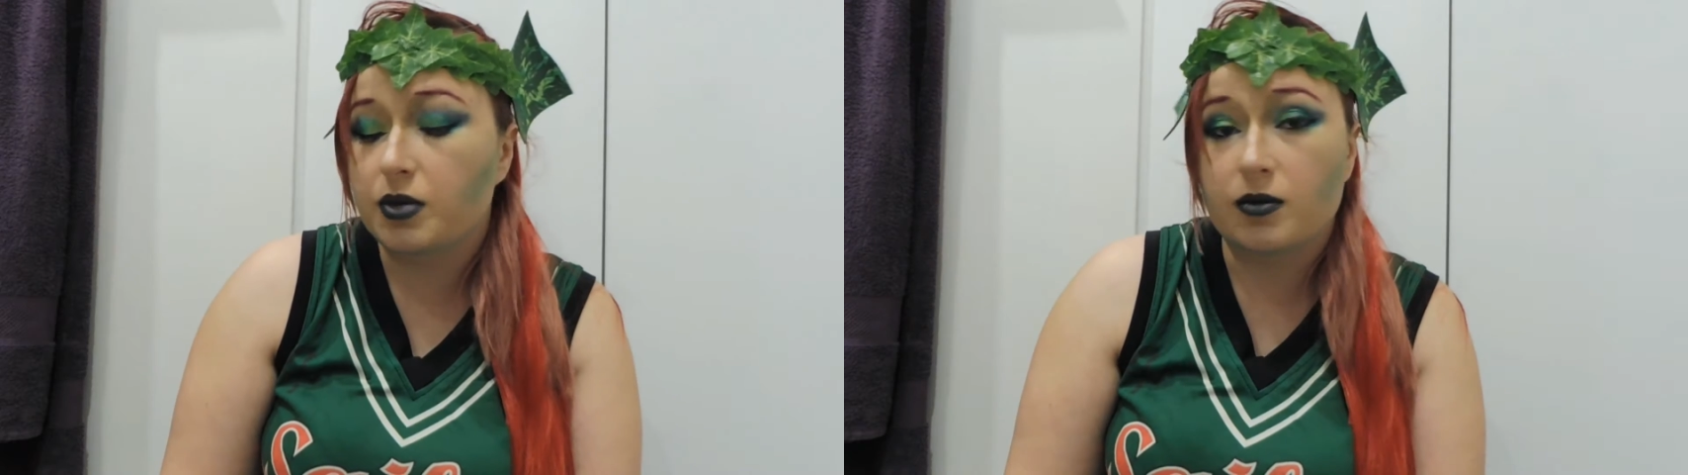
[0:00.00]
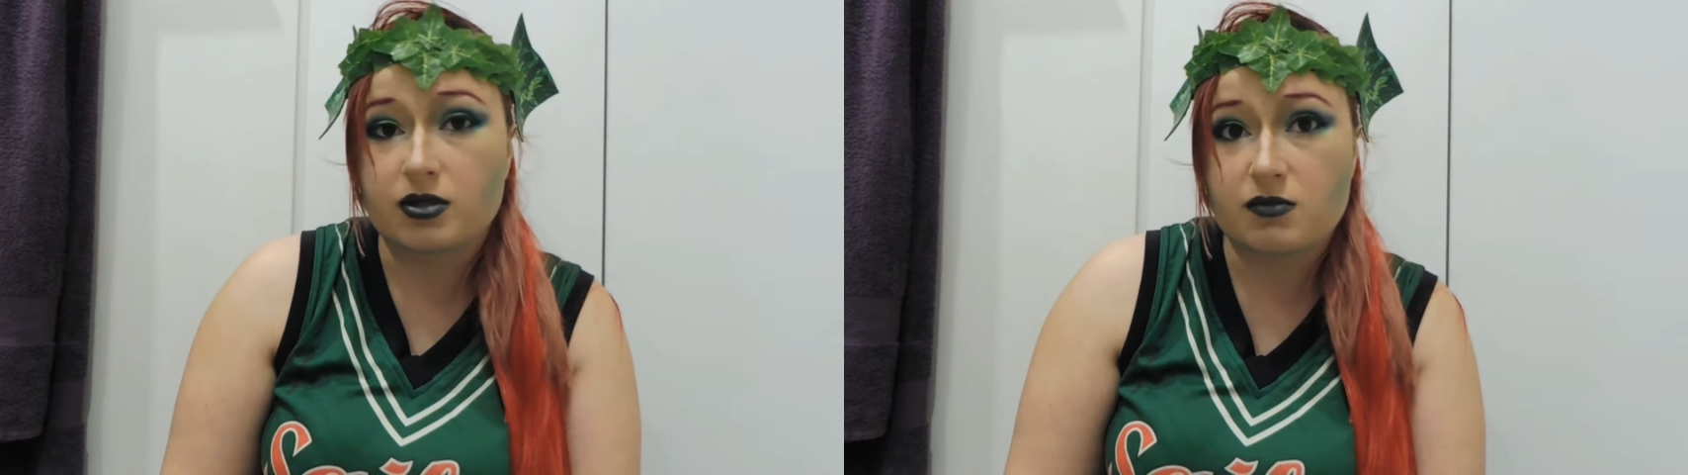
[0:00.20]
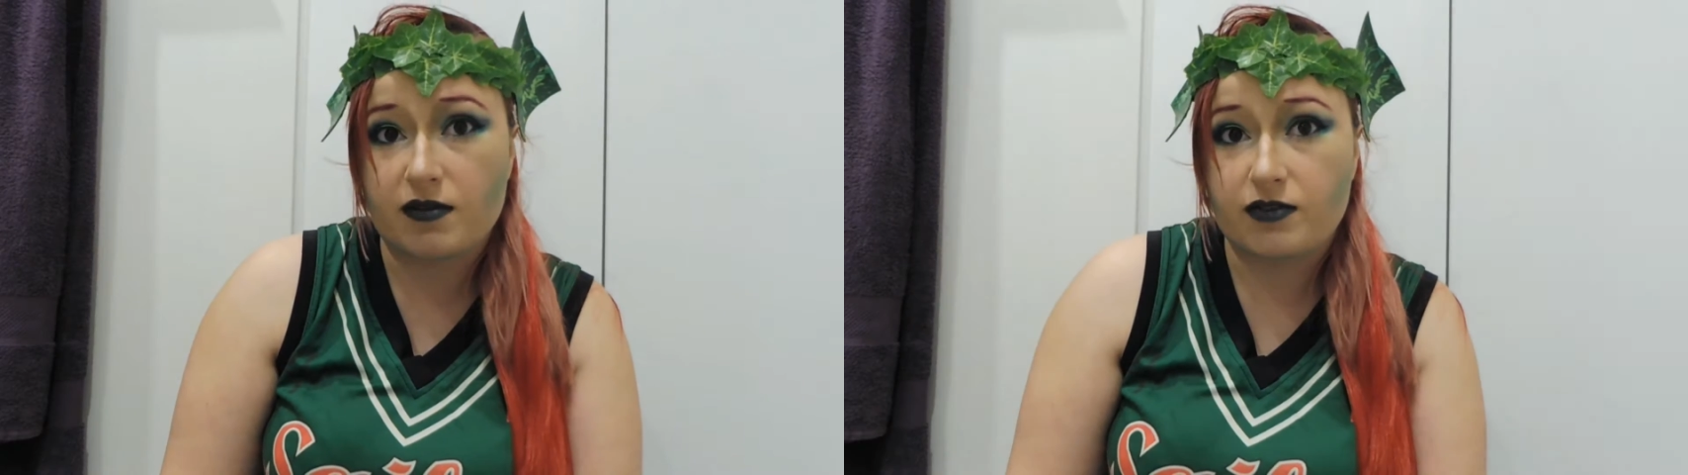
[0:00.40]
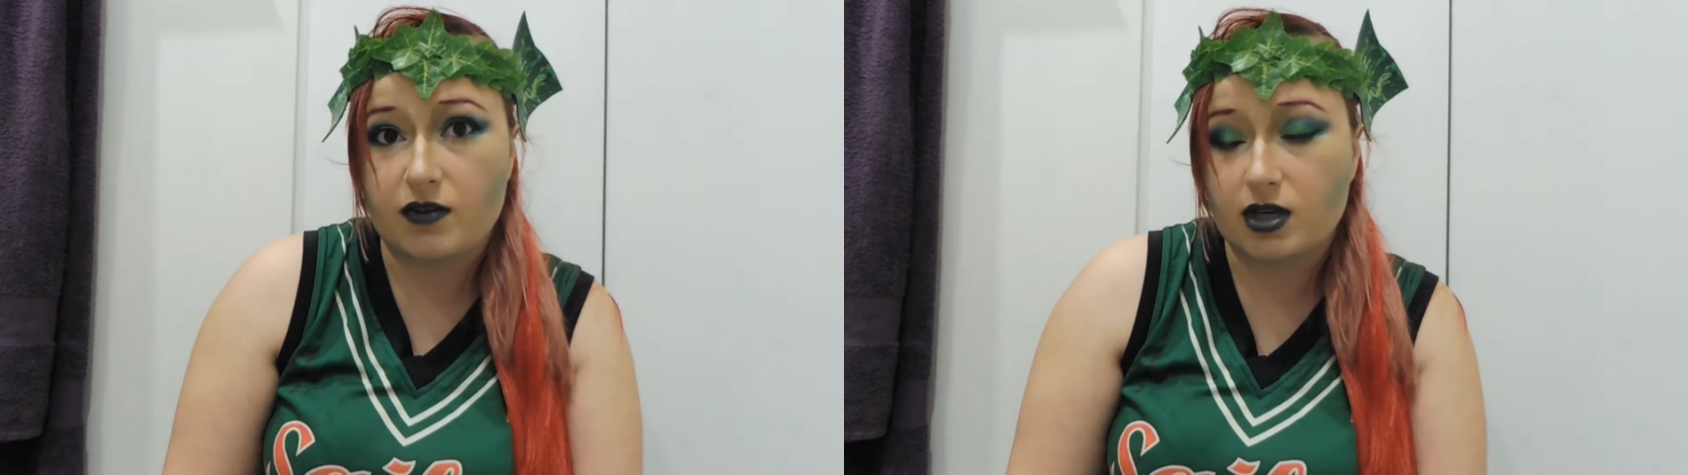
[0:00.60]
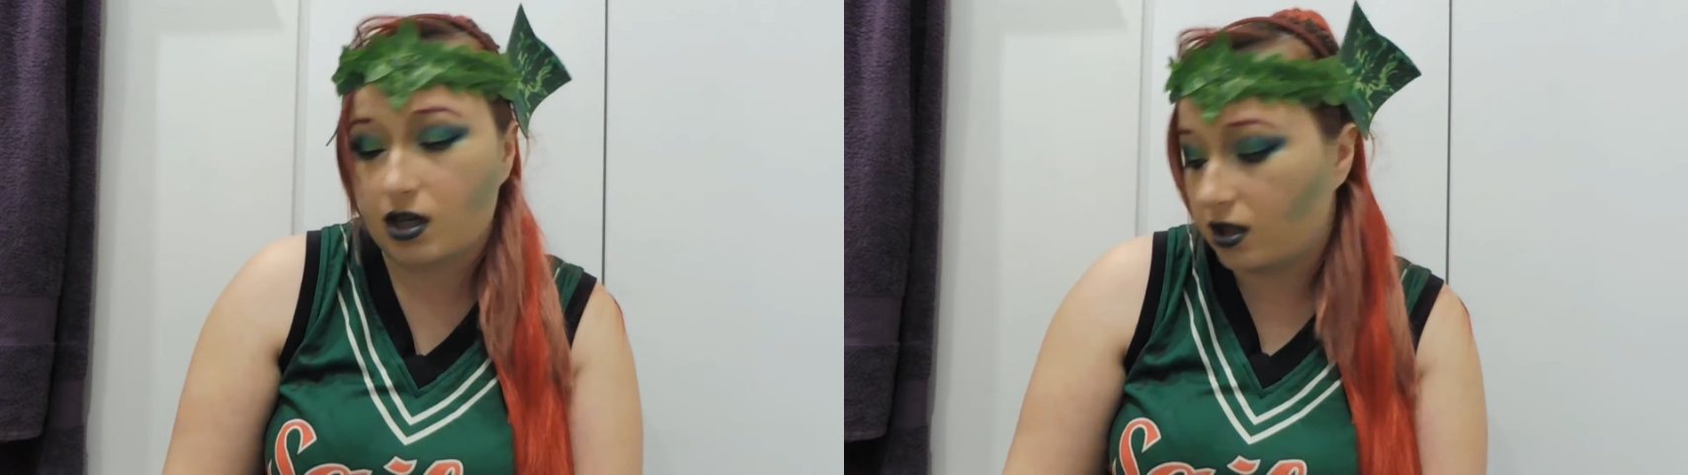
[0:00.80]
Purple is my
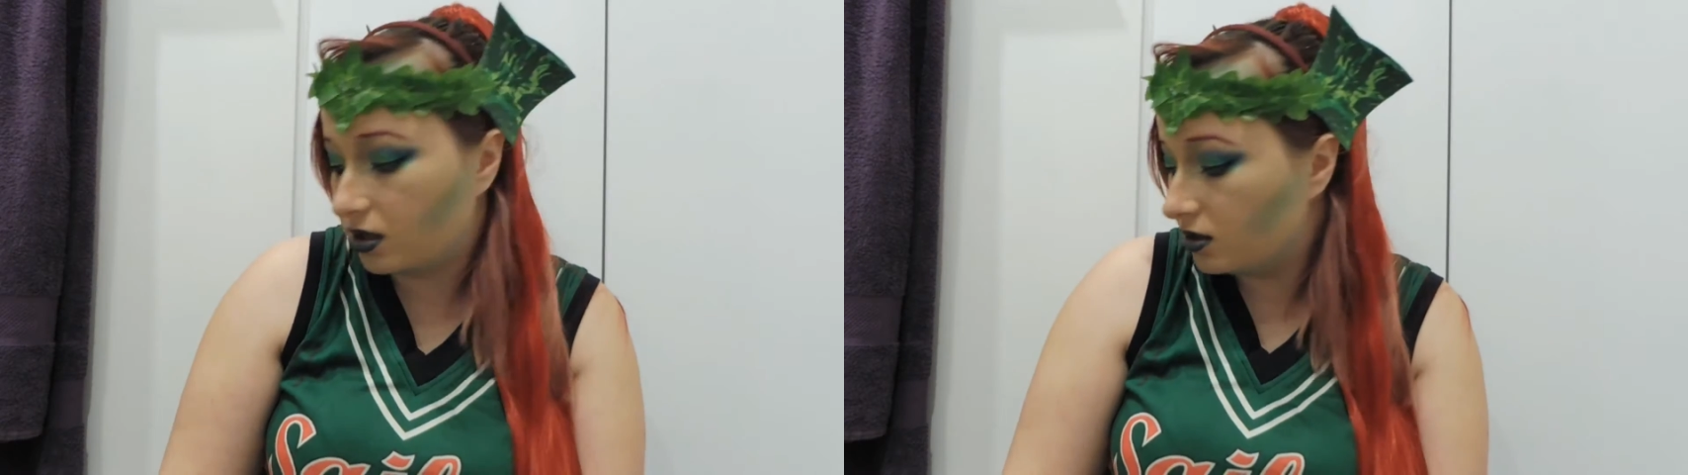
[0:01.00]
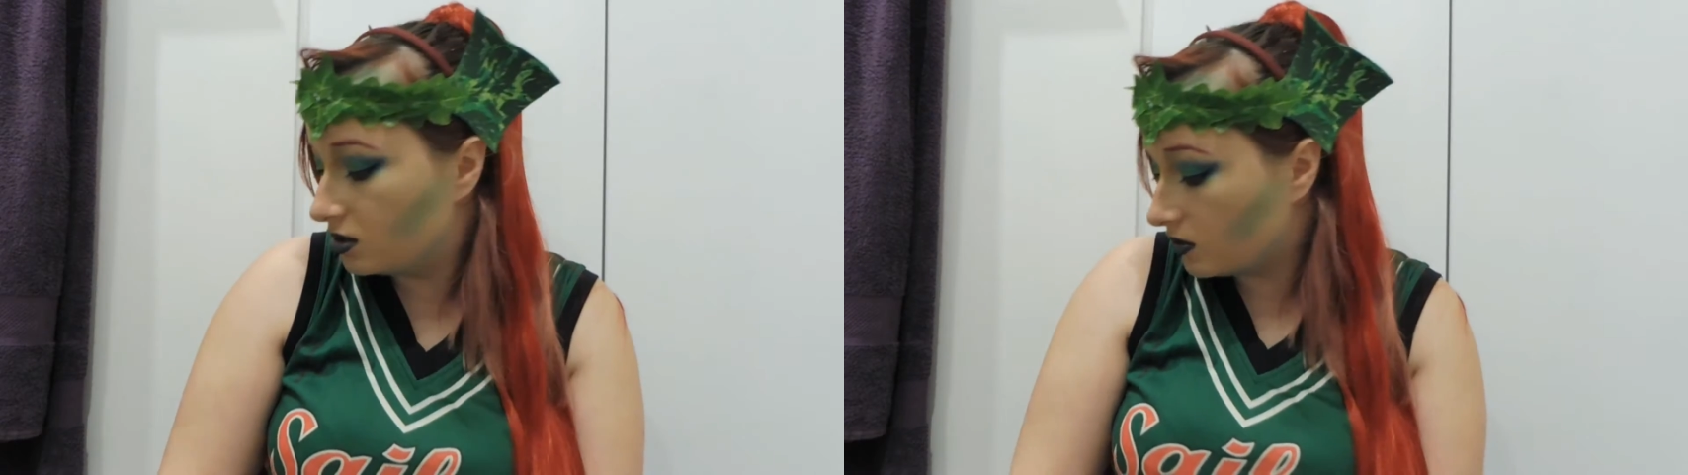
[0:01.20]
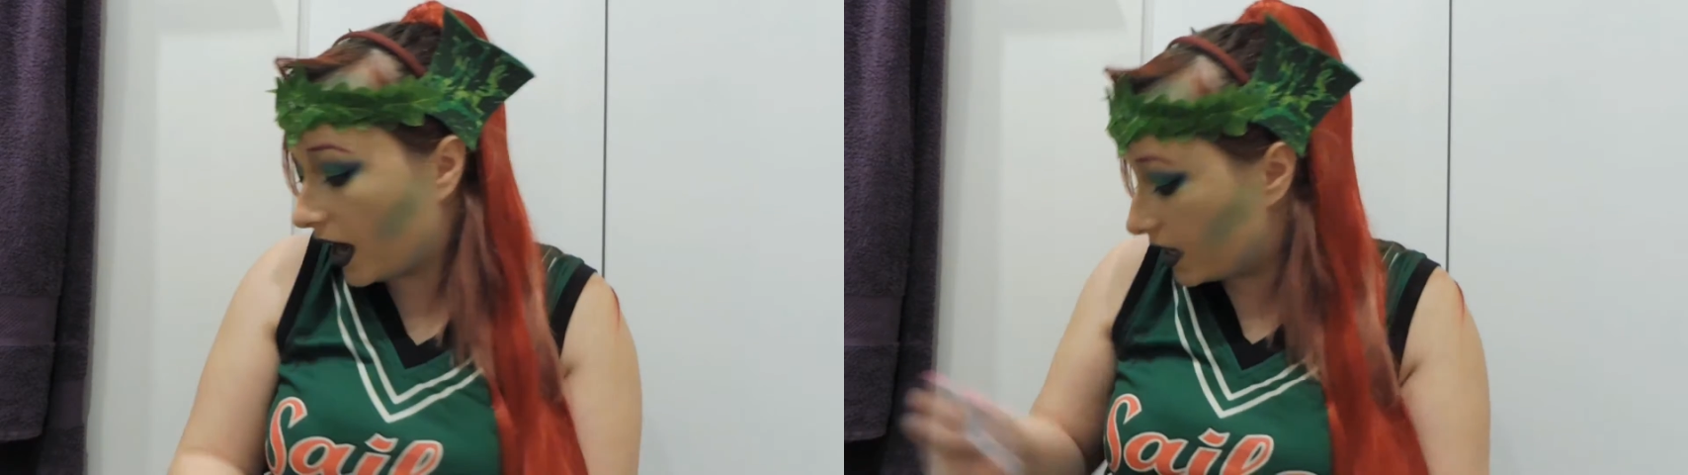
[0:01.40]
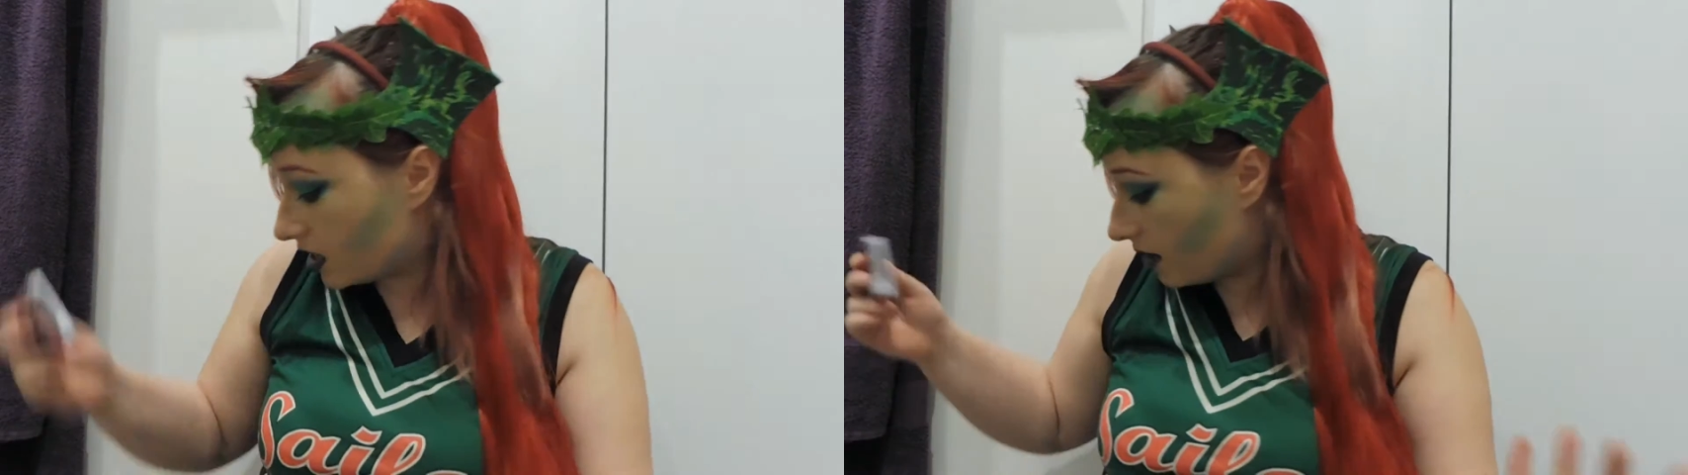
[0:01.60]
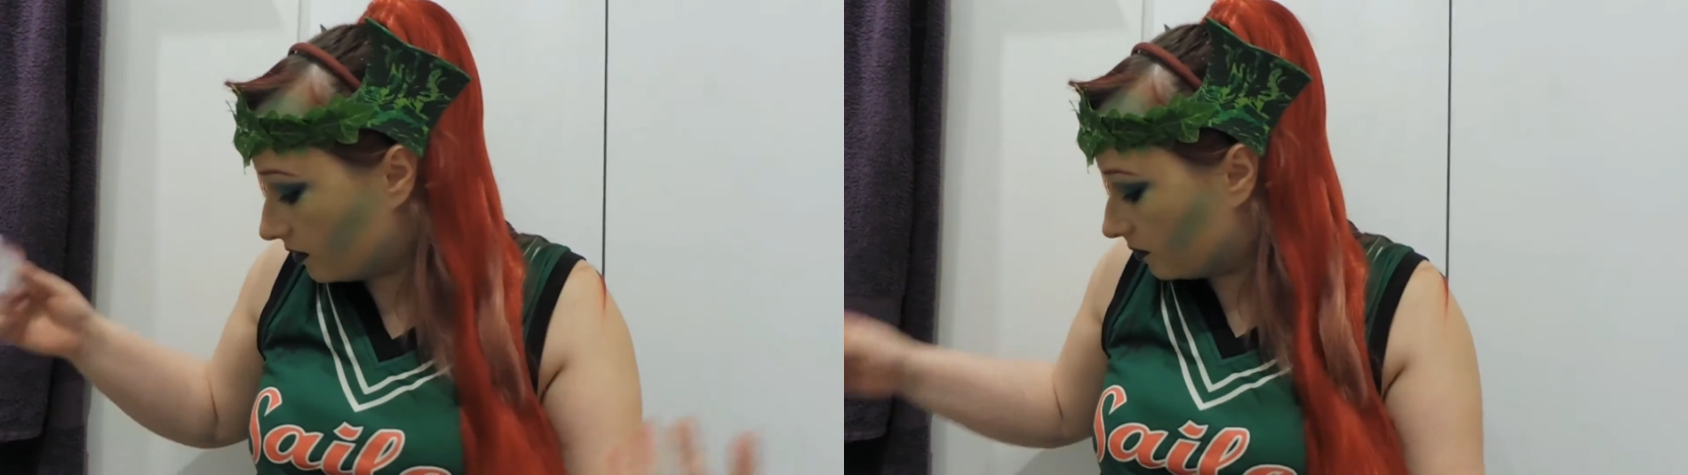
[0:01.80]
favorite color, so I had to
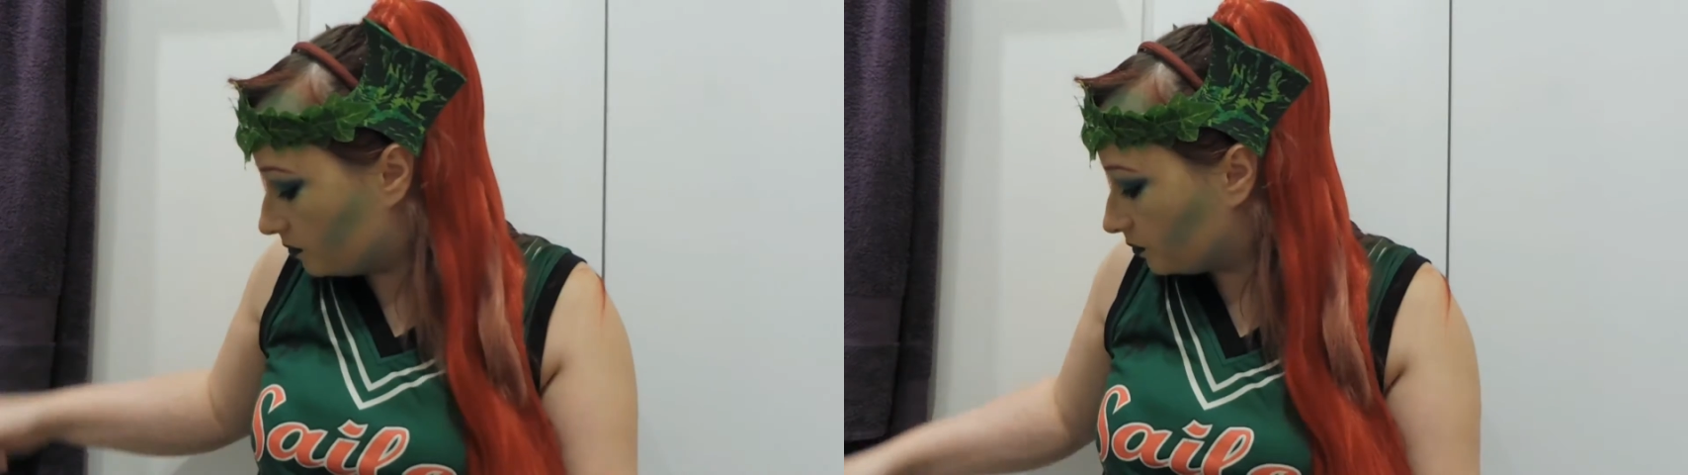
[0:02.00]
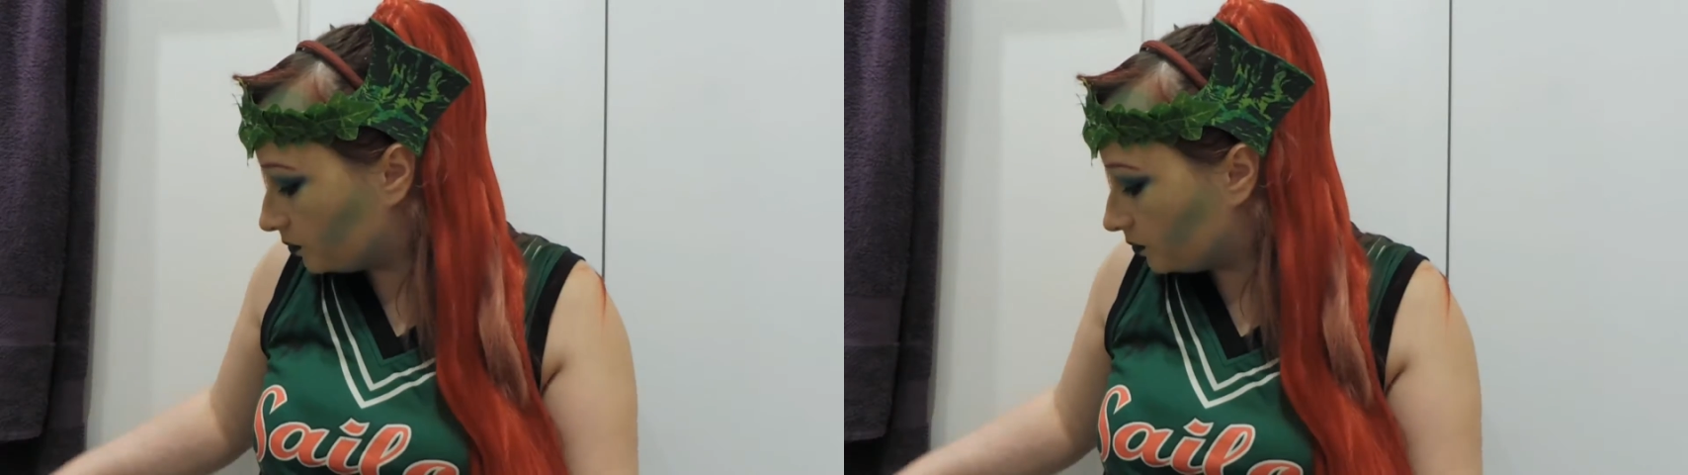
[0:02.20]
have them.